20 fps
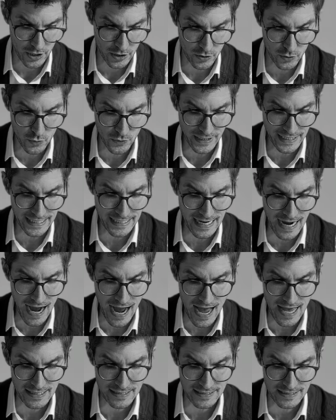greedy
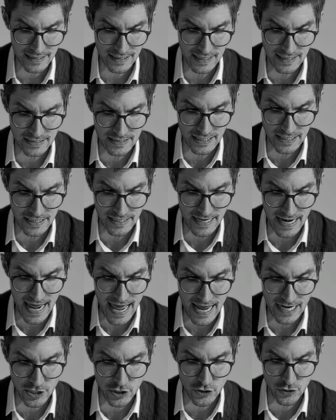ask, it's a
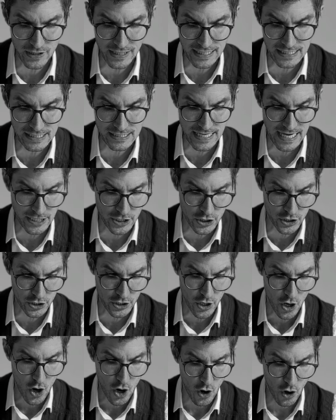natural
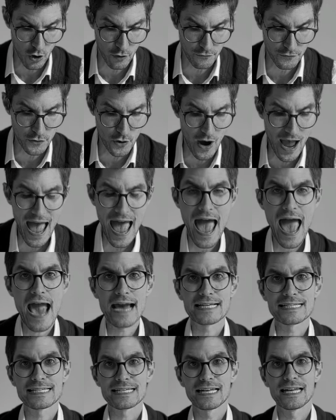extension of your
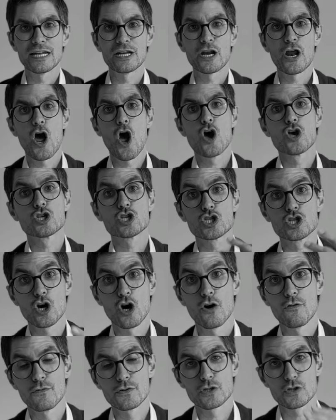excellent
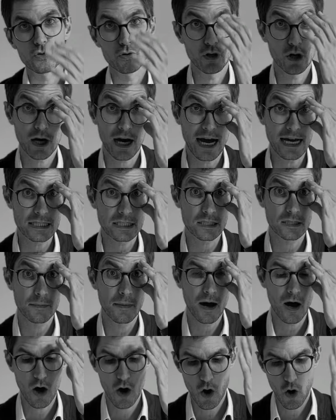service to your
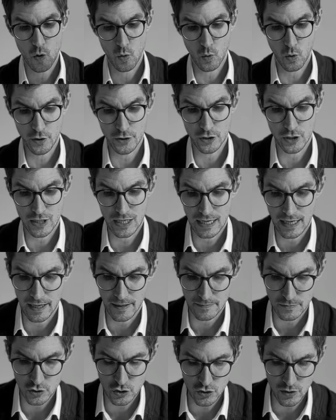customer or your
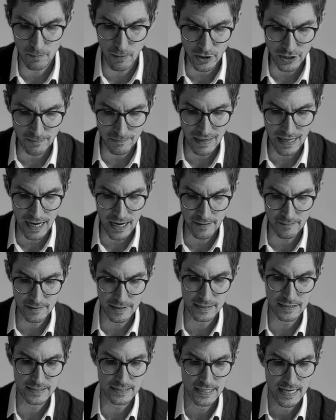client. So the bottom line
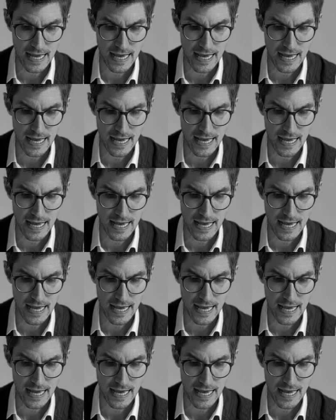is,